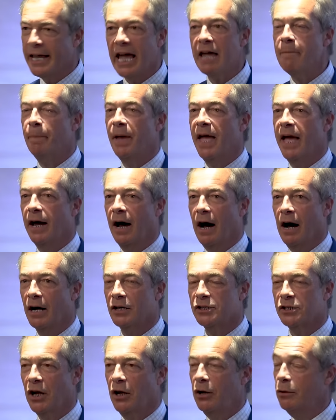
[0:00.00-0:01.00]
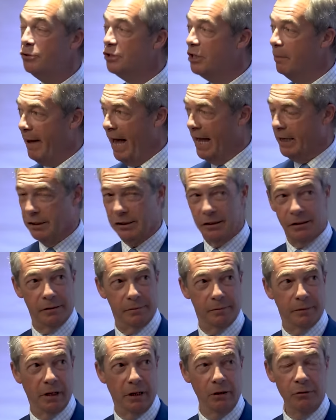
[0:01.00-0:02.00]
keep being asked, who's the best?
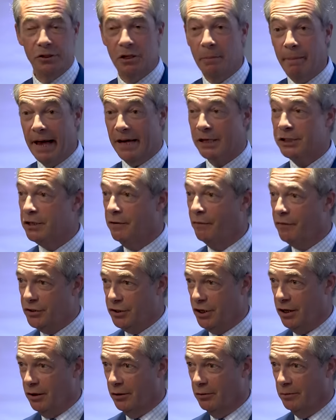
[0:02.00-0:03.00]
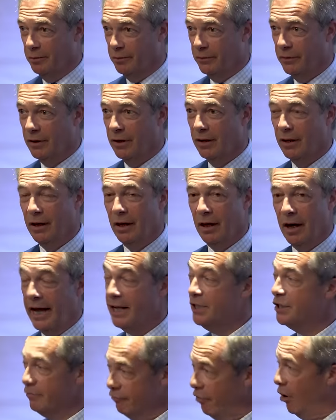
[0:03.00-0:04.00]
Who's the best of the two?
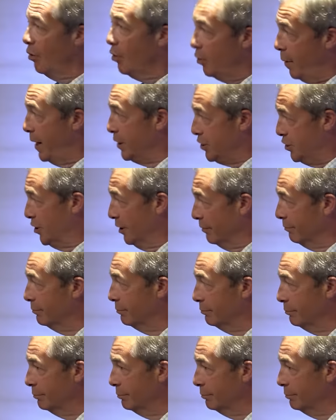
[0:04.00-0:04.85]
It's the wrong question.